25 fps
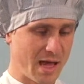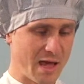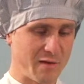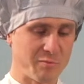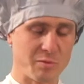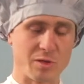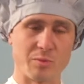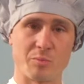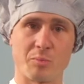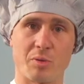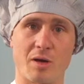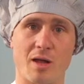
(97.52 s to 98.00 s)
have
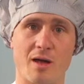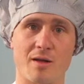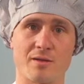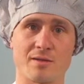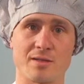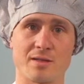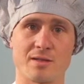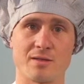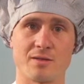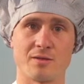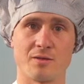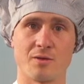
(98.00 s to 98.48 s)
been
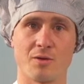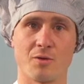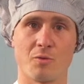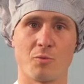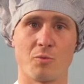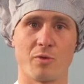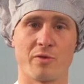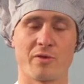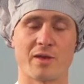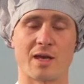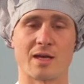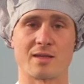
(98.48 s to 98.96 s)
planted
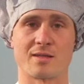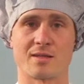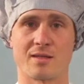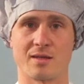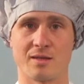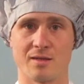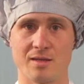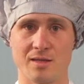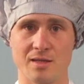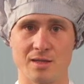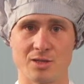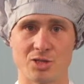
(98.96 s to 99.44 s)
with
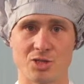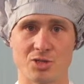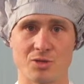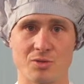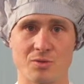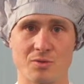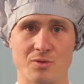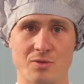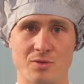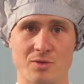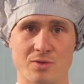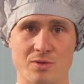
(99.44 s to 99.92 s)
castania
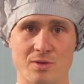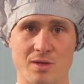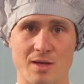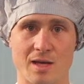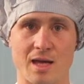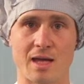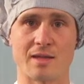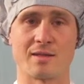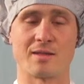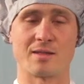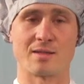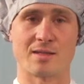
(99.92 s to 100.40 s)
shoots
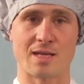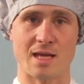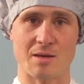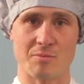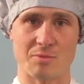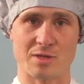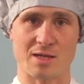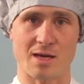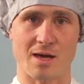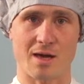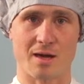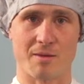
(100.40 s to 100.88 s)
at the
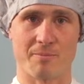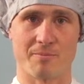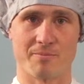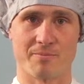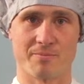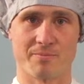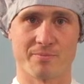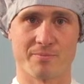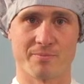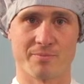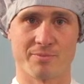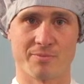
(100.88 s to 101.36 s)
same time.
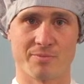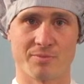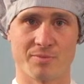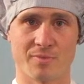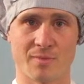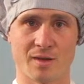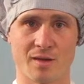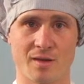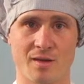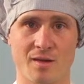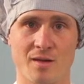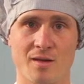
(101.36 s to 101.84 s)

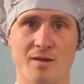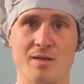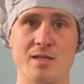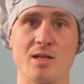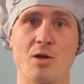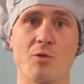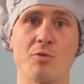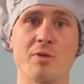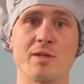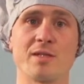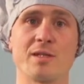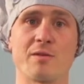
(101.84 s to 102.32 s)

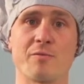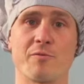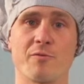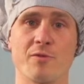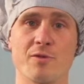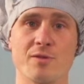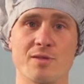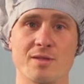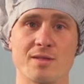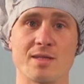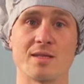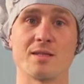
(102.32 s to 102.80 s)
The only
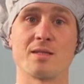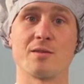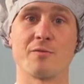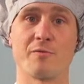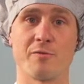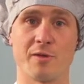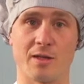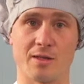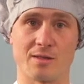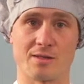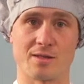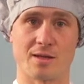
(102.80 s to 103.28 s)
difference is the
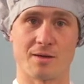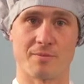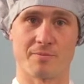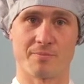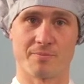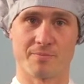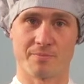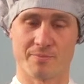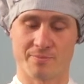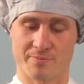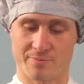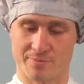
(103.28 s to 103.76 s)
filter.
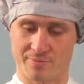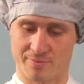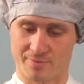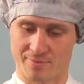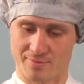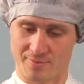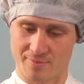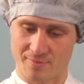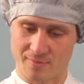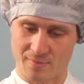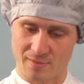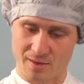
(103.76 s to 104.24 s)

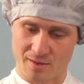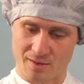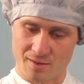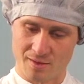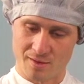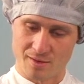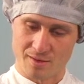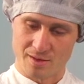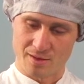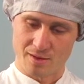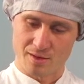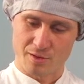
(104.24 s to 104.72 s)

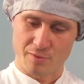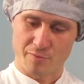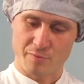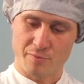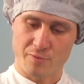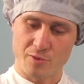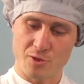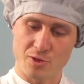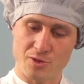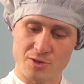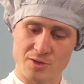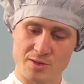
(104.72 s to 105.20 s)
In the
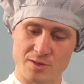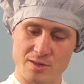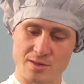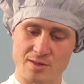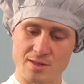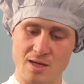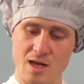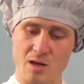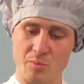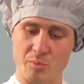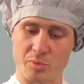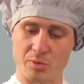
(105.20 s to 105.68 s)
first
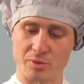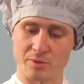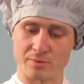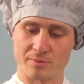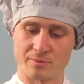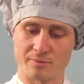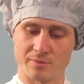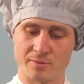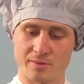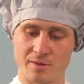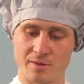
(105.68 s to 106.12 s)
example,